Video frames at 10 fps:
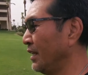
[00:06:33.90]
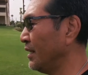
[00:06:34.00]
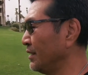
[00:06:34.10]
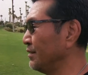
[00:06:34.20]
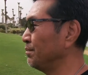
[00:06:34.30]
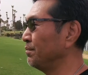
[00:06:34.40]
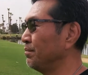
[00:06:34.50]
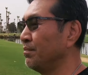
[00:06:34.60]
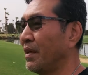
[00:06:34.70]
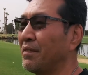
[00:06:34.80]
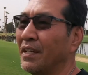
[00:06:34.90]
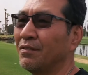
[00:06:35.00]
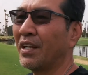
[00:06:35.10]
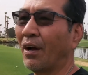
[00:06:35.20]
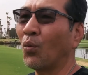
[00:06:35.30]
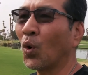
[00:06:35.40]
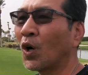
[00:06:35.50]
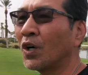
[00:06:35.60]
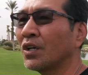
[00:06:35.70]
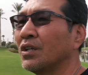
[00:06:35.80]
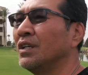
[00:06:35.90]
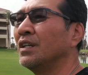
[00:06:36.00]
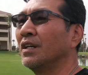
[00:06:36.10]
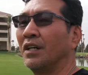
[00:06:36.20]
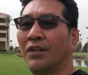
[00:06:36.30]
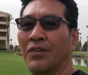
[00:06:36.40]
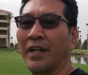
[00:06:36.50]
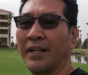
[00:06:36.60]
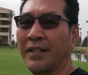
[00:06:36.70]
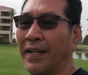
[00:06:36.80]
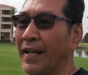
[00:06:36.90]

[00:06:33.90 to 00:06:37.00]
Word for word: uh, maybe even at work, right?